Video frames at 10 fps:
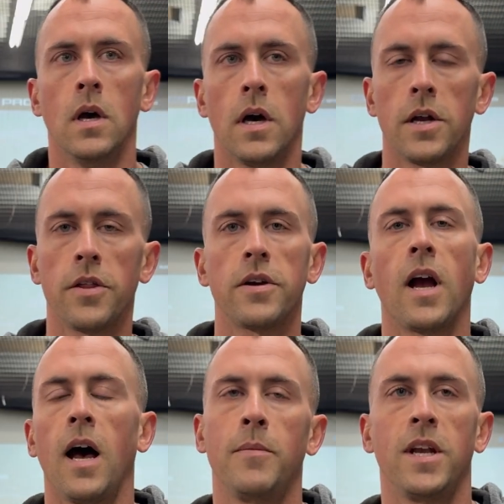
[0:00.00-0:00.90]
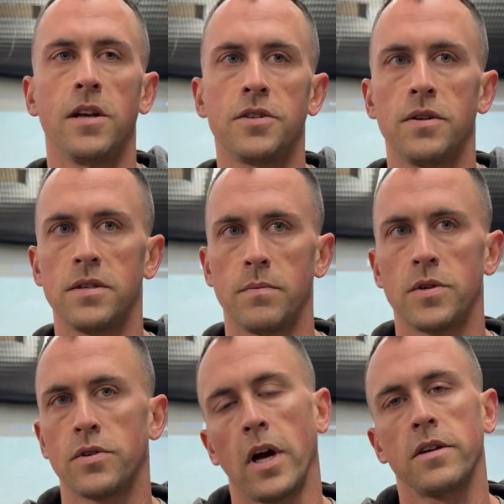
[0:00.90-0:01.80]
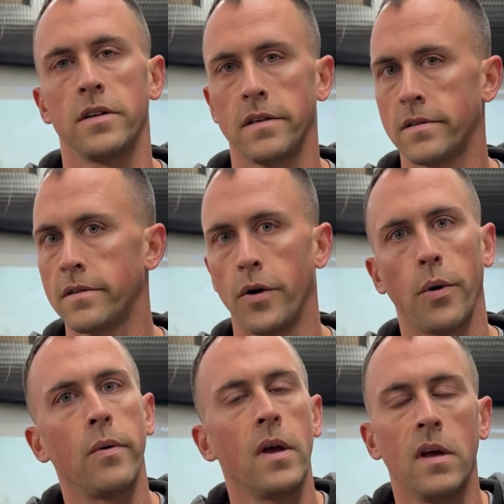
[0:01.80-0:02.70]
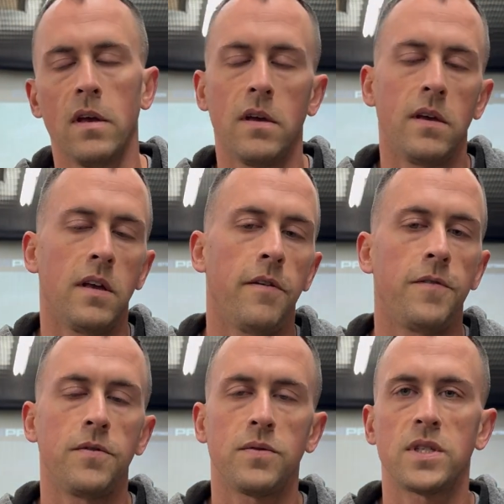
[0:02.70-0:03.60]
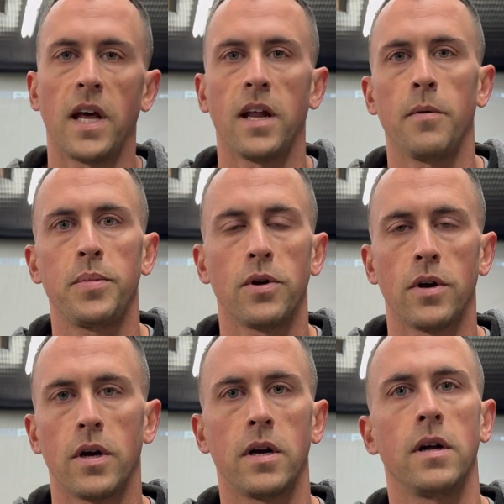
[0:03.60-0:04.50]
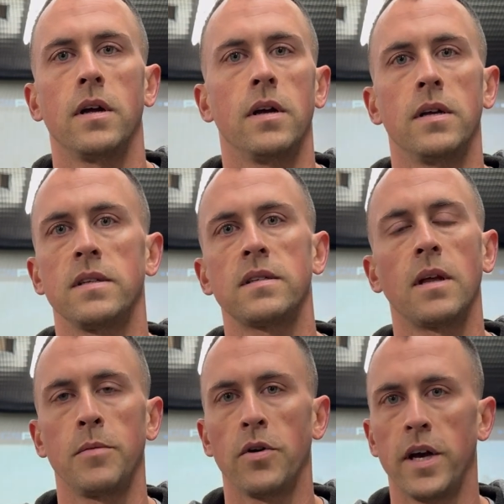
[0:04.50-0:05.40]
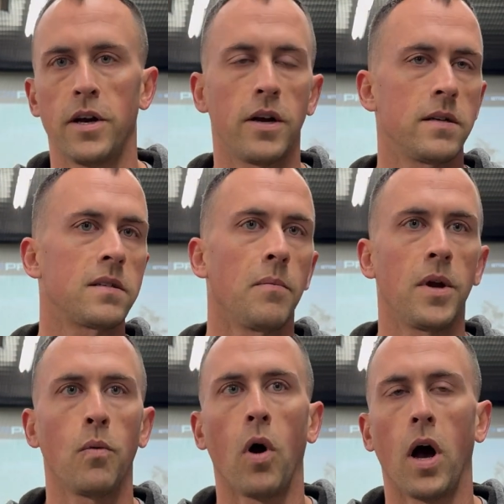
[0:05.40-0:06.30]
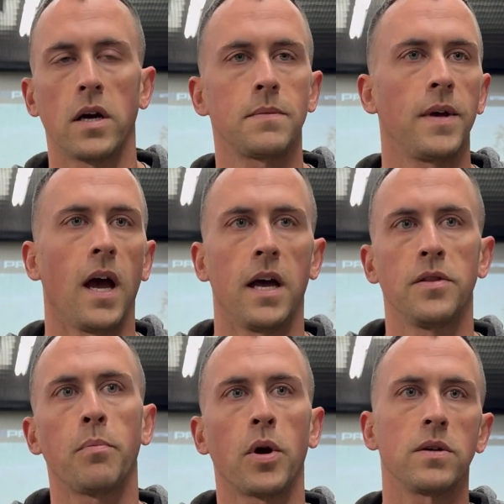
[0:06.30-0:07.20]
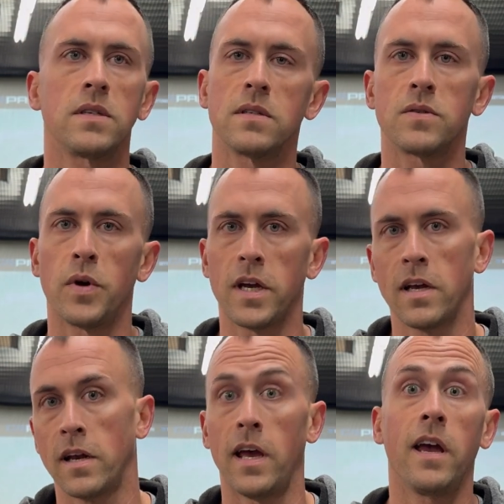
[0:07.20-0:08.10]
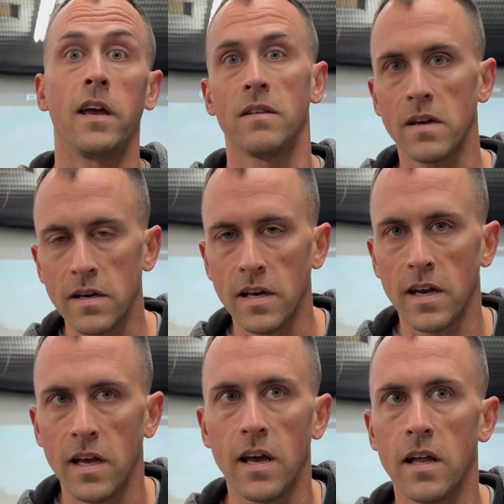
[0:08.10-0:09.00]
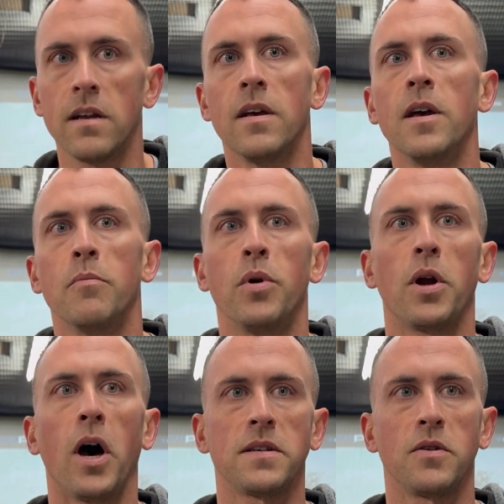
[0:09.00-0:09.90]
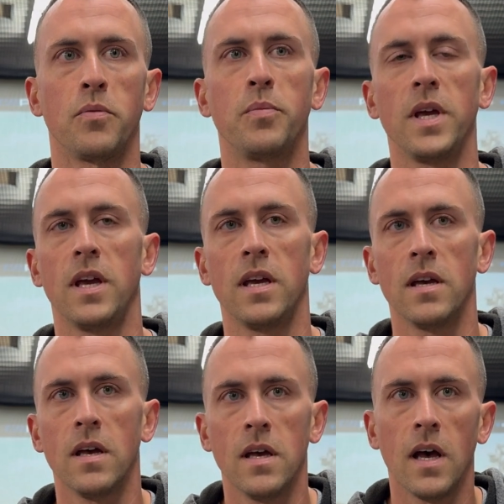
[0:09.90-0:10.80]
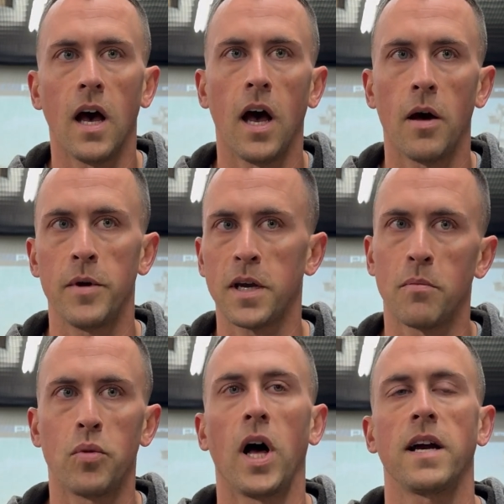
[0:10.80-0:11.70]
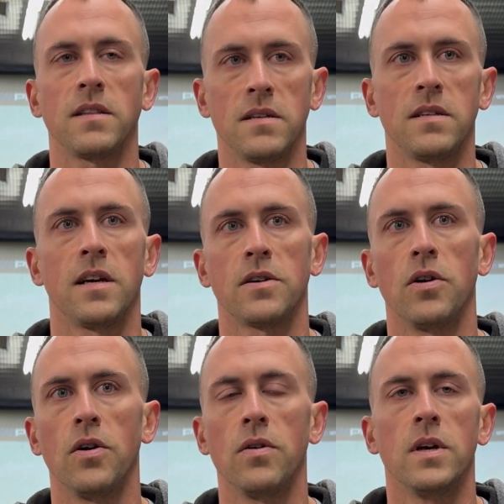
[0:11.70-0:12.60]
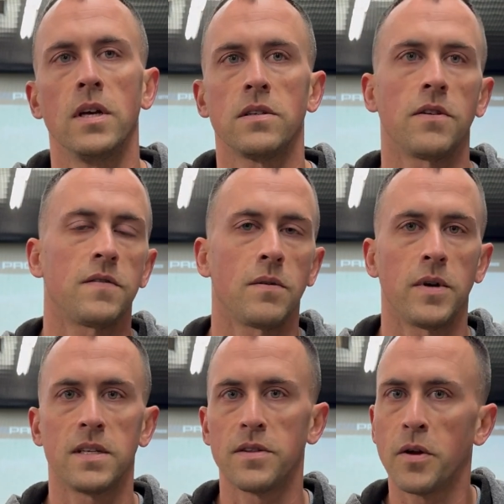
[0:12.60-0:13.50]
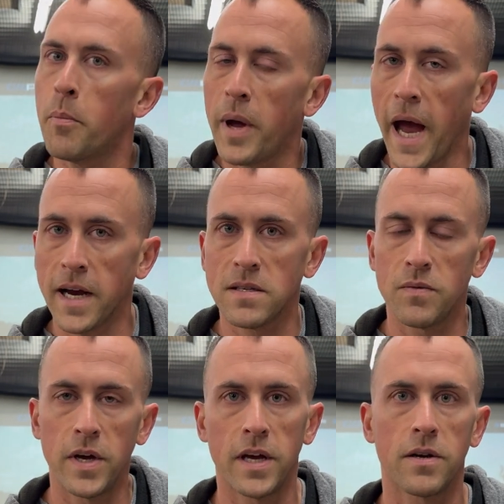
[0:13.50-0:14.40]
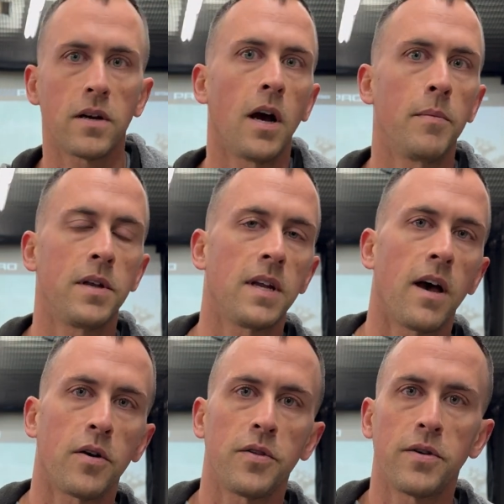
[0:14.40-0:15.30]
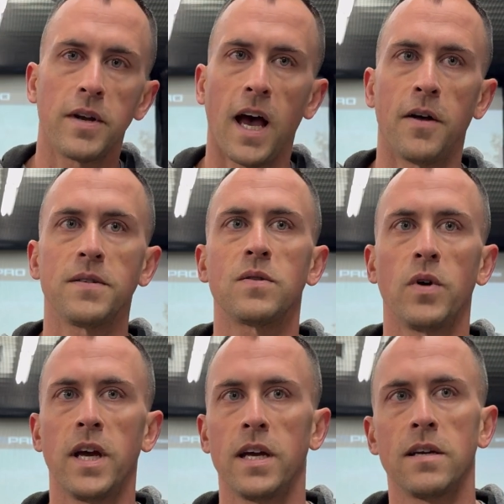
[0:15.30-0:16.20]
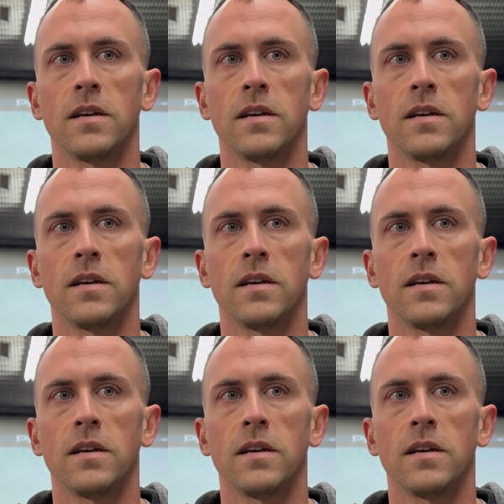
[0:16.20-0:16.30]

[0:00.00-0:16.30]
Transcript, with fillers: Another common issue is obstruction. So if you set up your simulator and somebody walks behind the person swinging, A, they could get hit but also B, um, it can block the signal. So if somebody's in their backswing or coming down on their downswing,